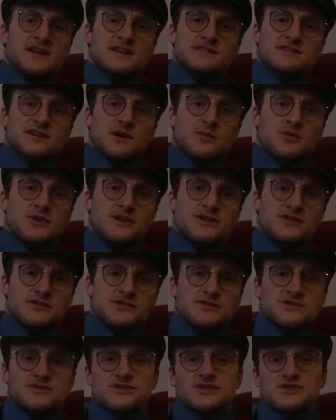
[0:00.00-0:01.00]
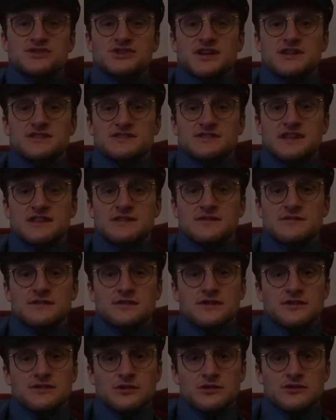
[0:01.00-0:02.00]
Some research suggests that
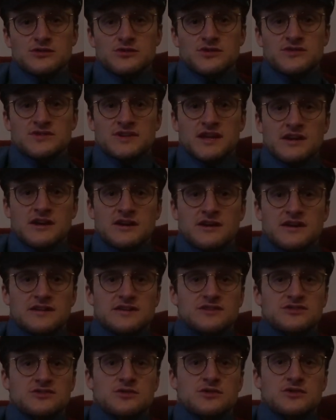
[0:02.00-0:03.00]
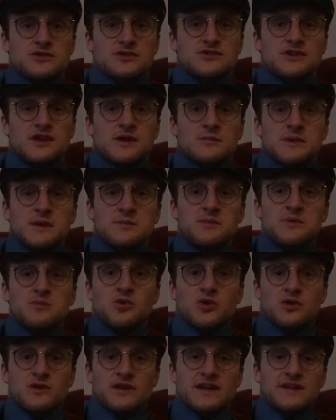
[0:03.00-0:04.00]
those with psychotic disorders may be
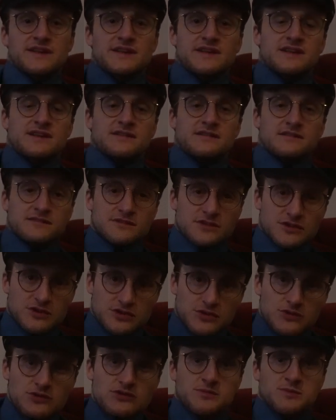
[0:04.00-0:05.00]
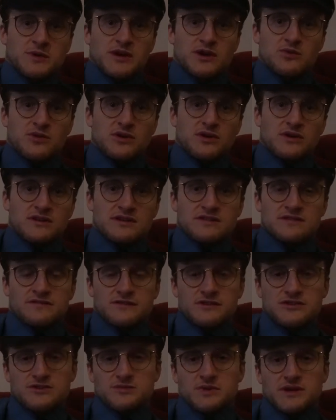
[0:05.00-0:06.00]
more likely to use marijuana in the
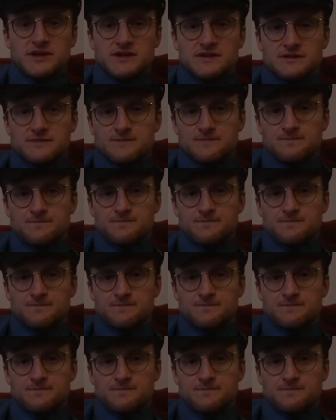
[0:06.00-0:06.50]
first place.